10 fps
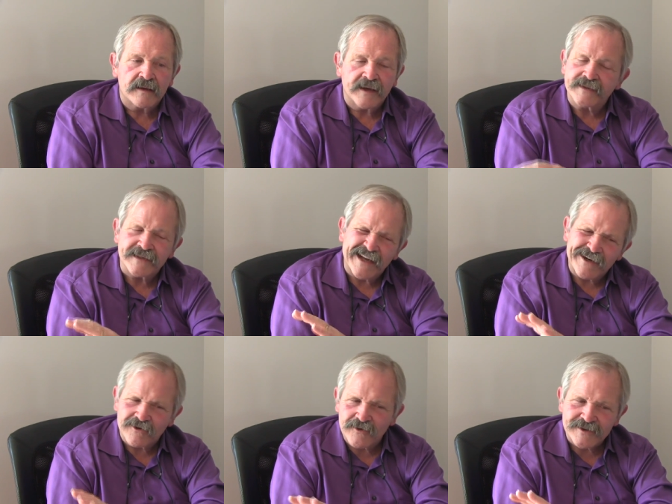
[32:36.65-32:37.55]
Like I said,
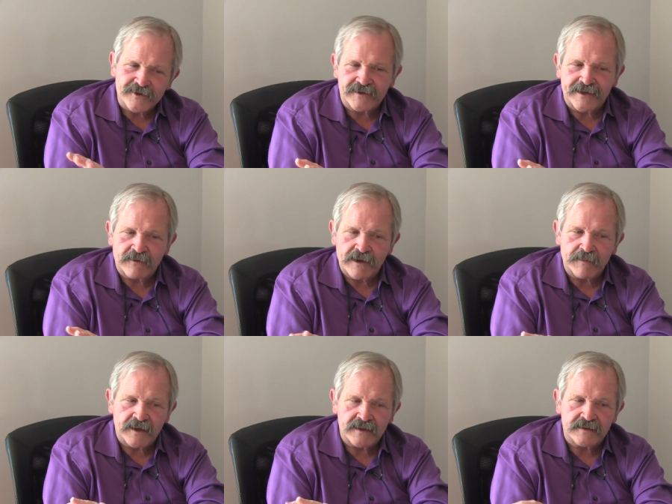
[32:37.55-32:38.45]
I don't always do it that way,
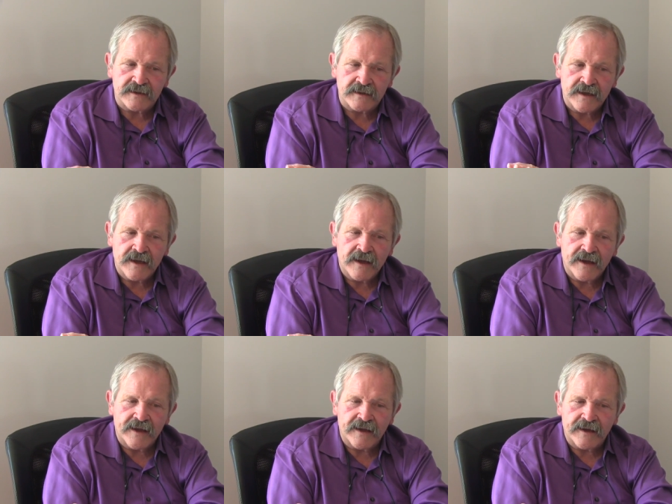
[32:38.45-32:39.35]
but it's
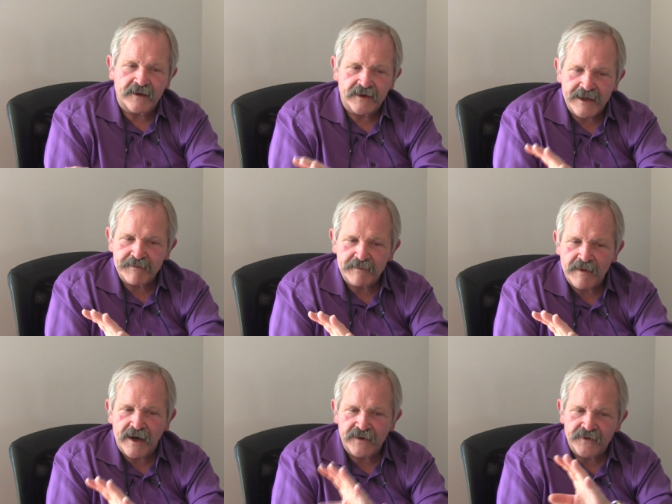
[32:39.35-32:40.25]
and keep in
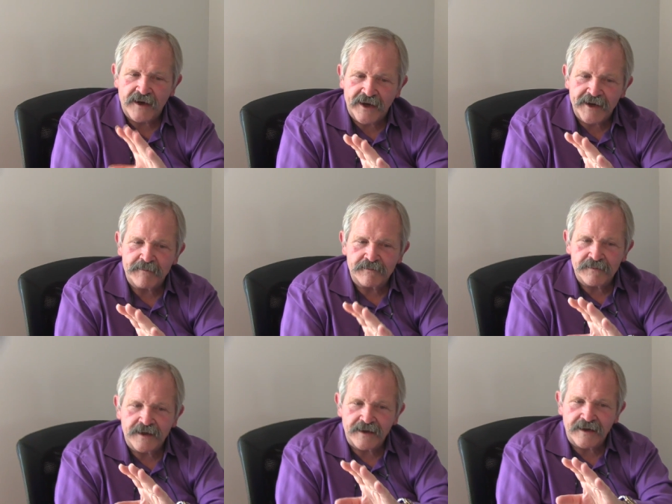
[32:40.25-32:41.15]
mind that I
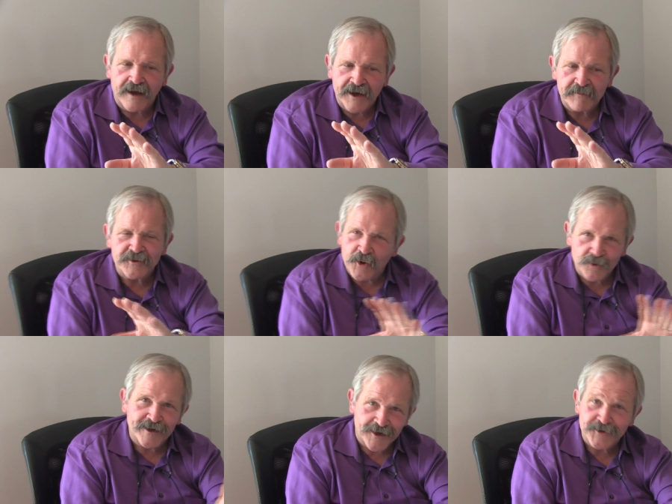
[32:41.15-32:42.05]
am
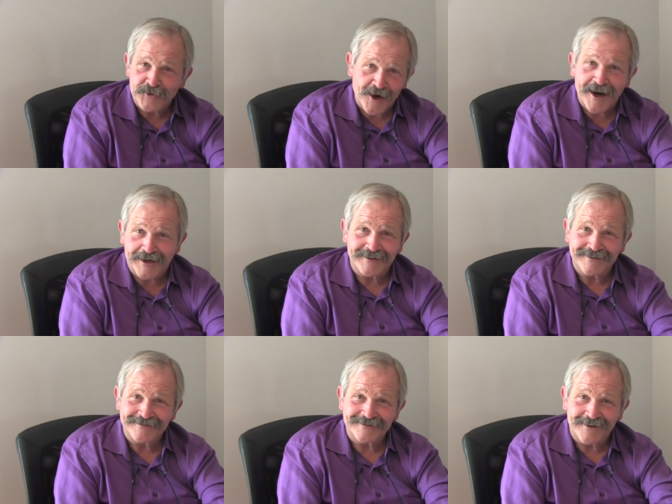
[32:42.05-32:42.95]
totally untrained.
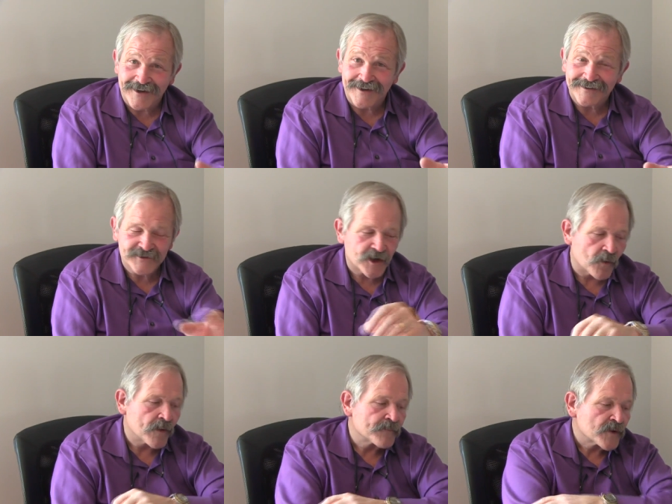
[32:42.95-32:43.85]
Okay,
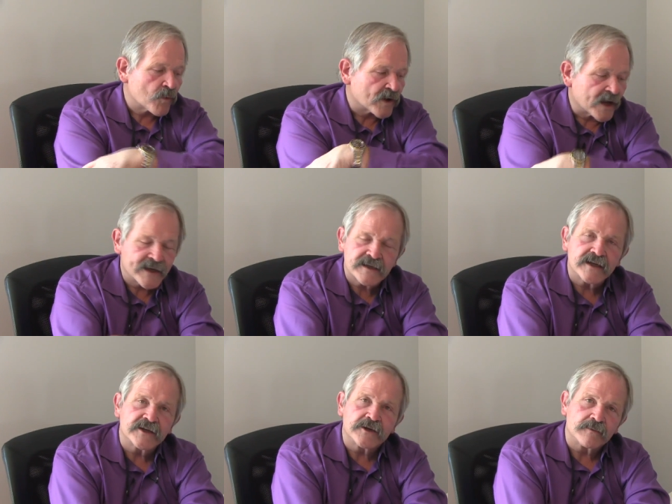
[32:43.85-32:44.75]
so what I
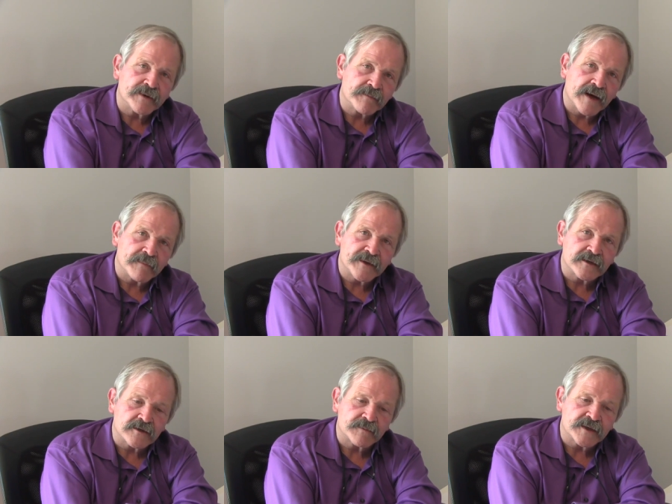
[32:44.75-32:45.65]
tell you might be a
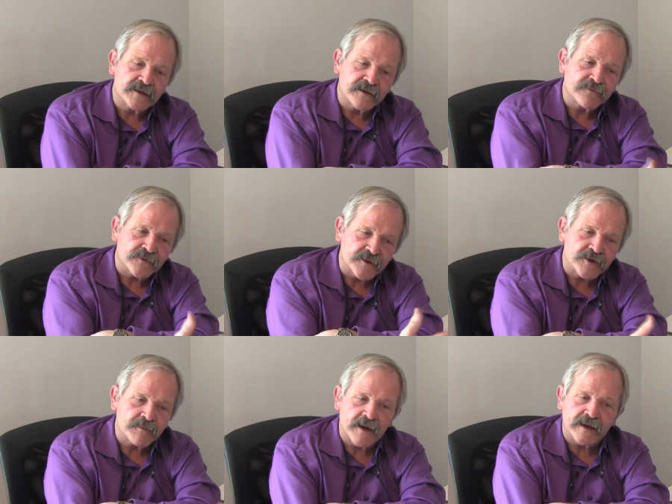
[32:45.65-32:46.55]
little bit different than
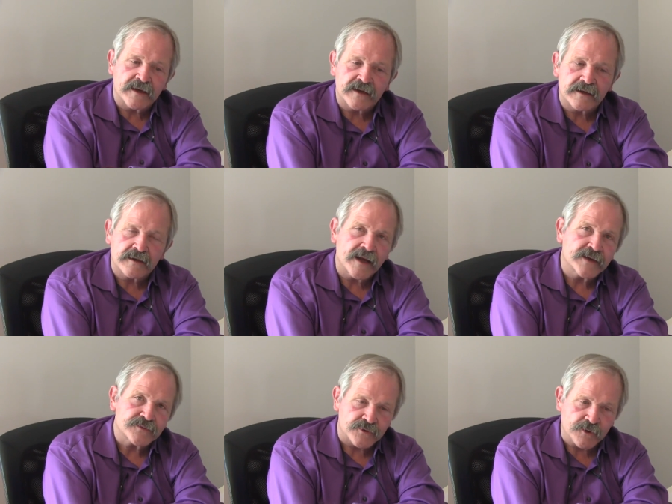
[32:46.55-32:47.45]
you might get in a
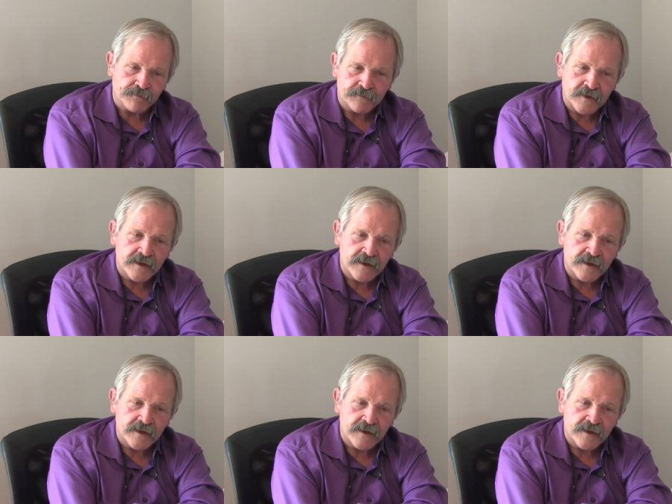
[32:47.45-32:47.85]
classroom.